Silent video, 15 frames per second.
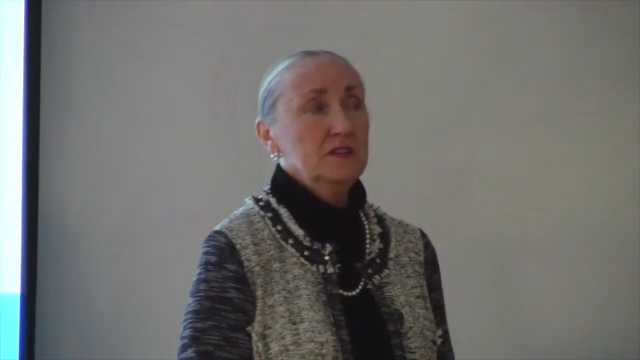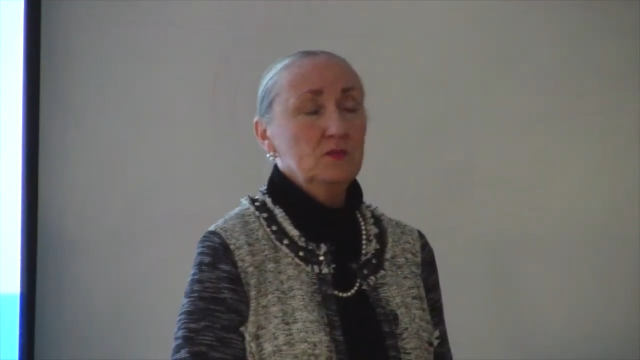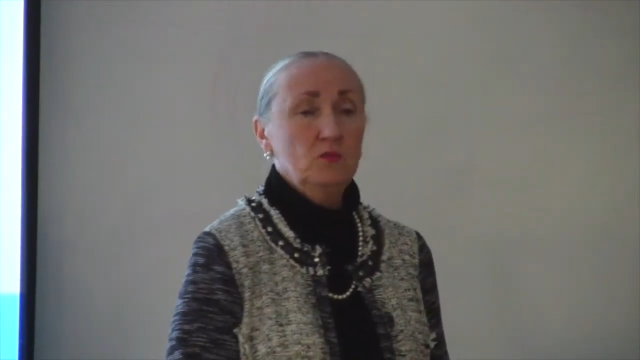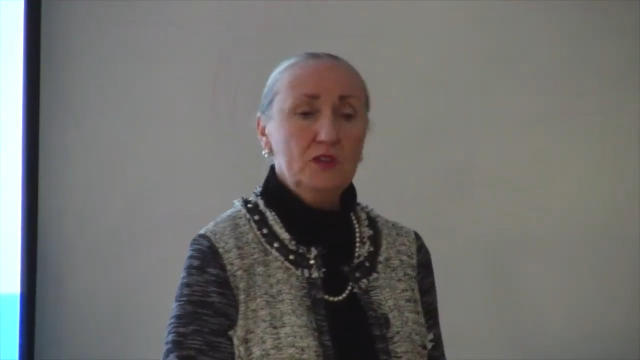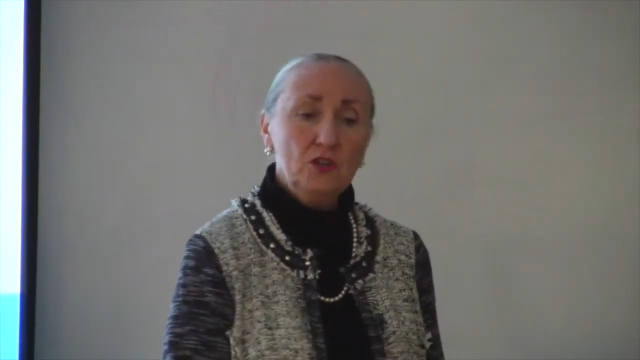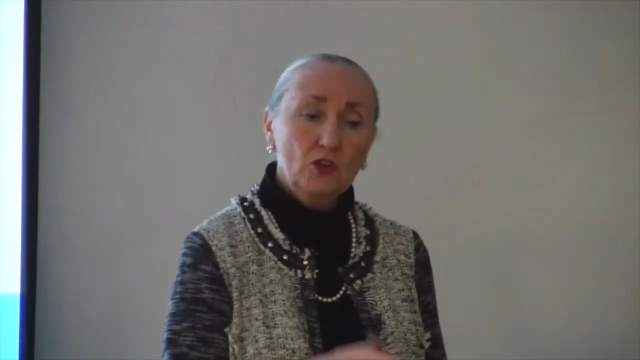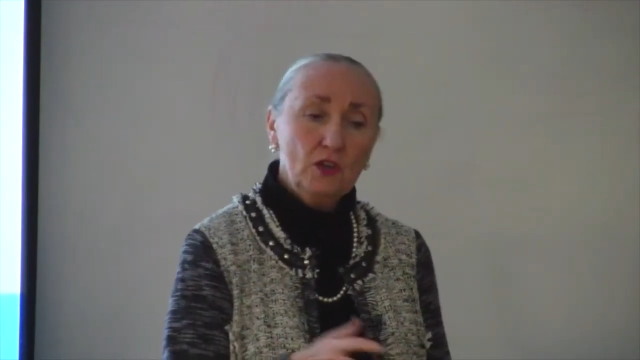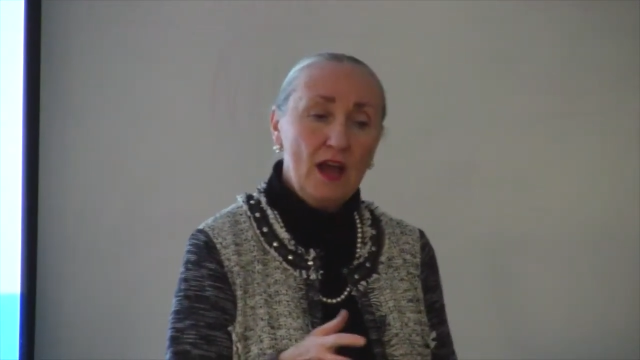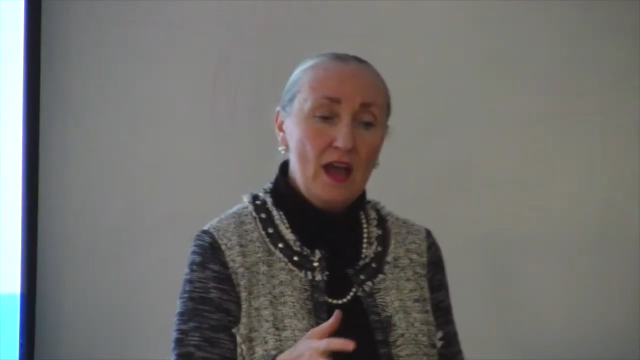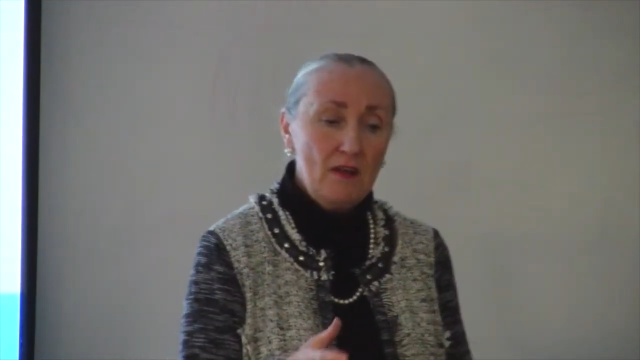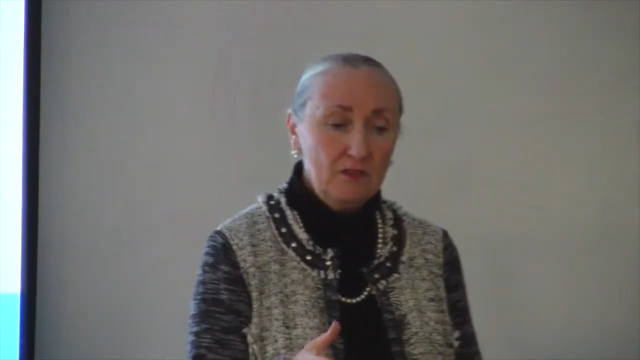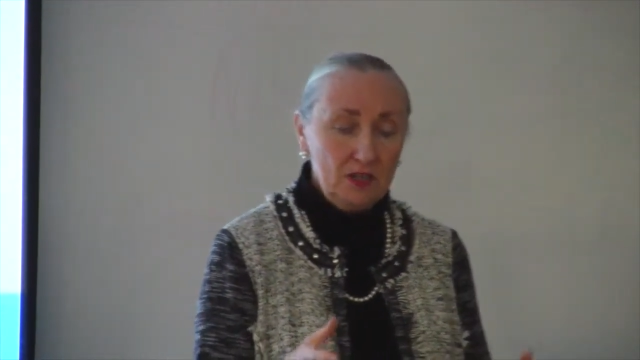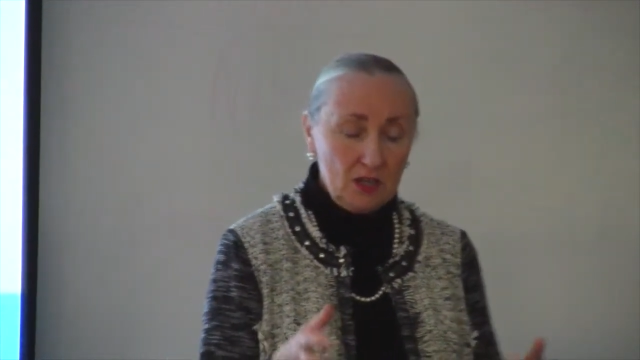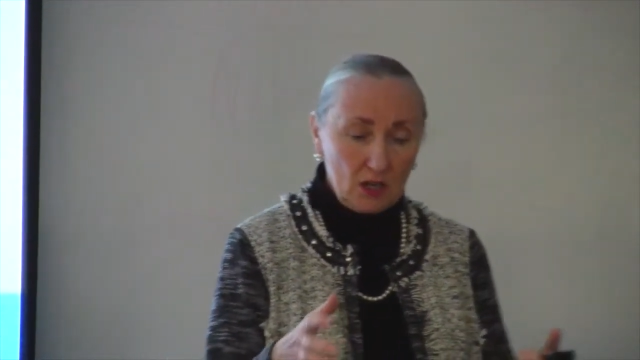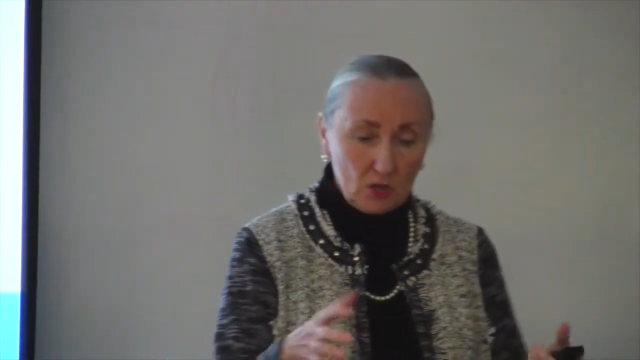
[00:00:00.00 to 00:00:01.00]
so when you're
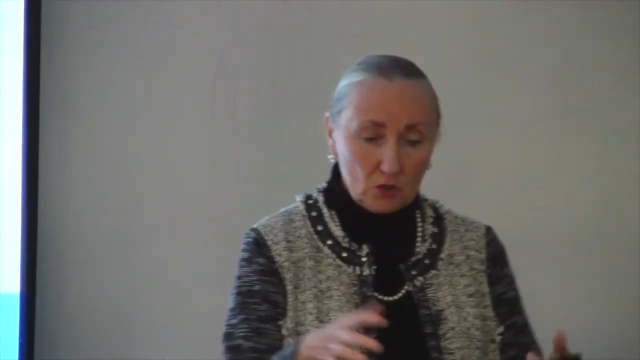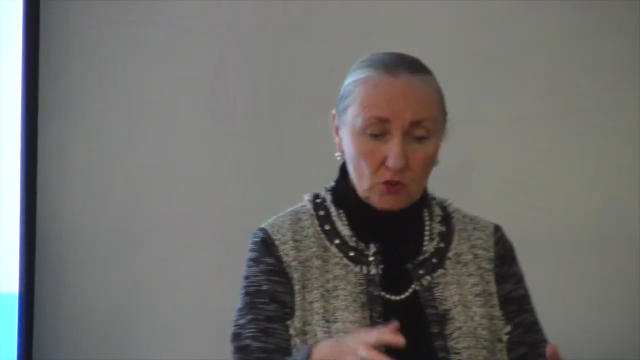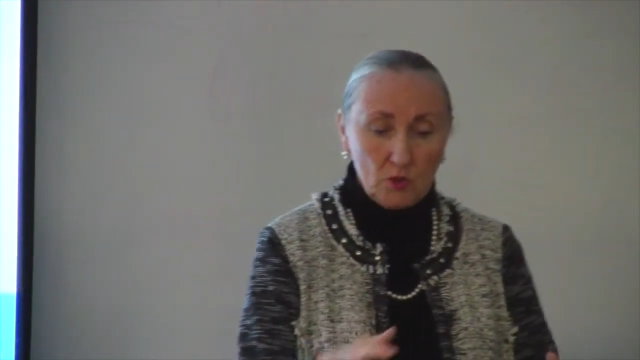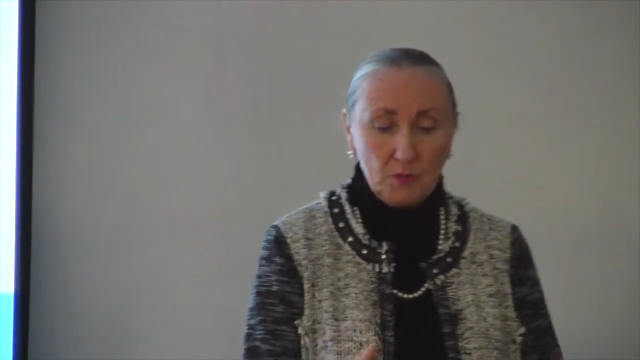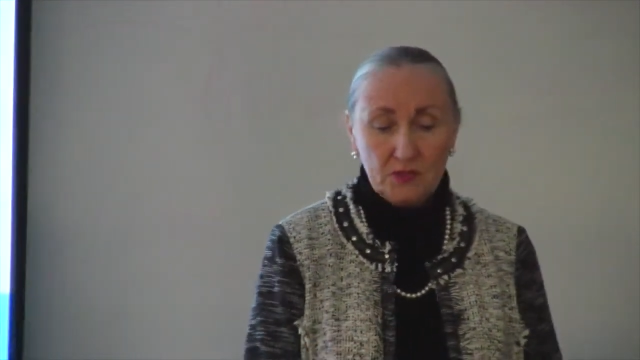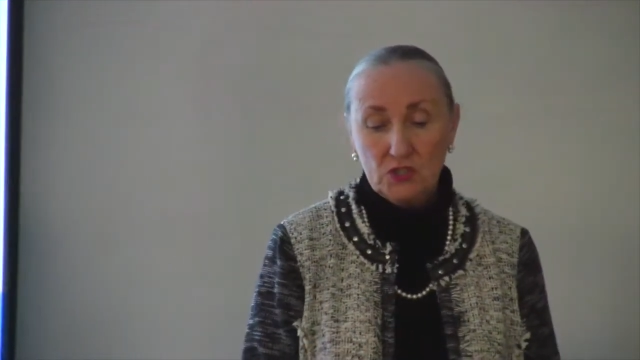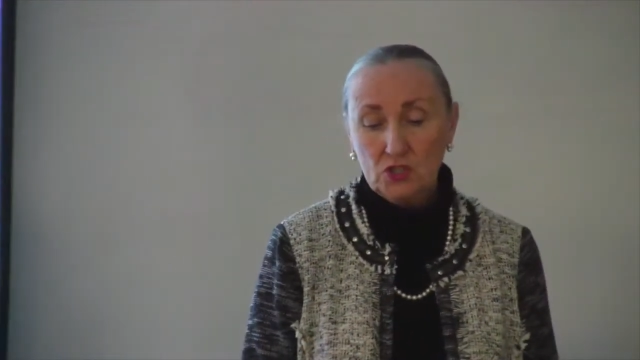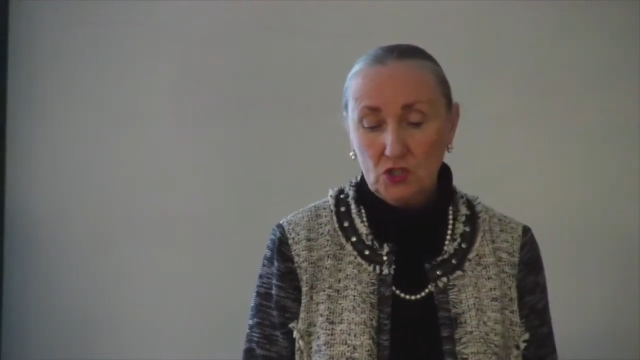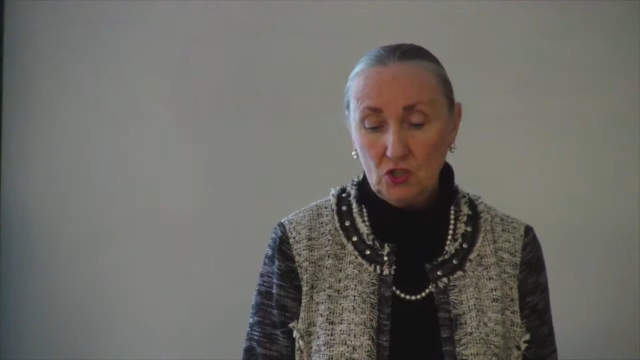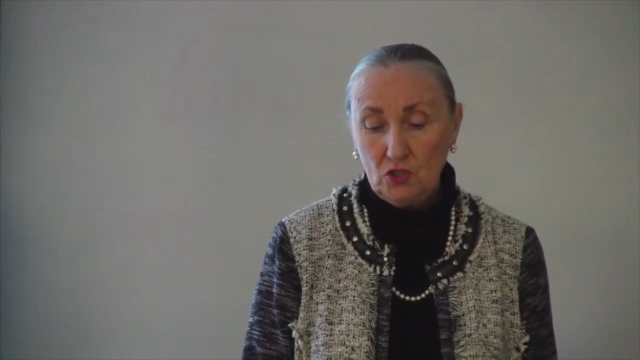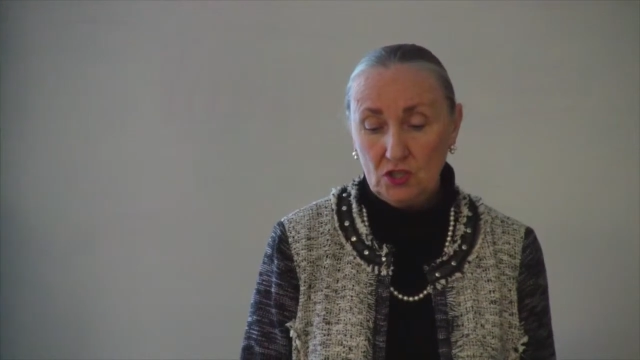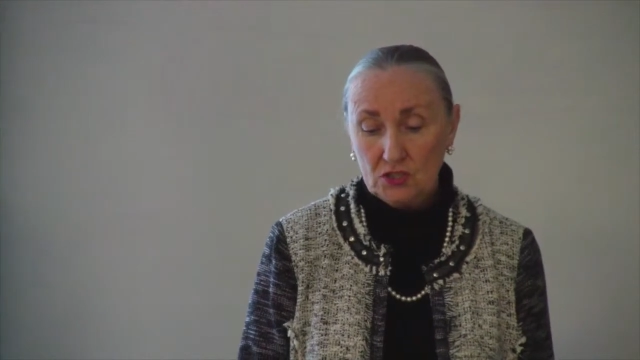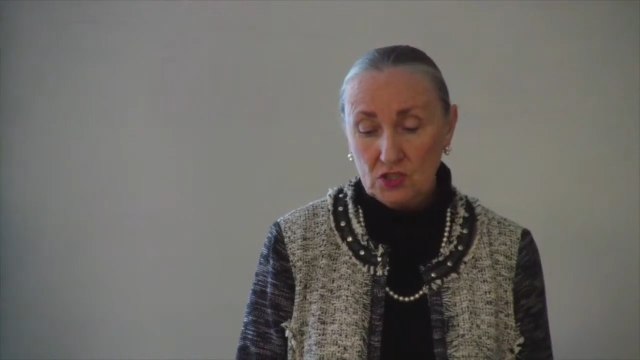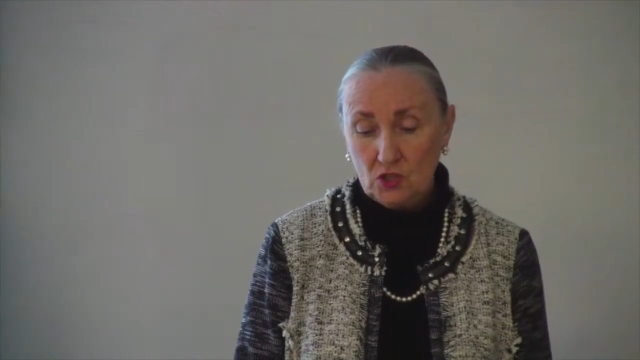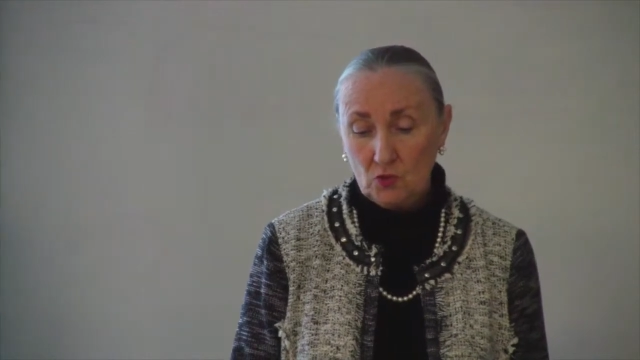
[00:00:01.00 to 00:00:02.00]
having a group of students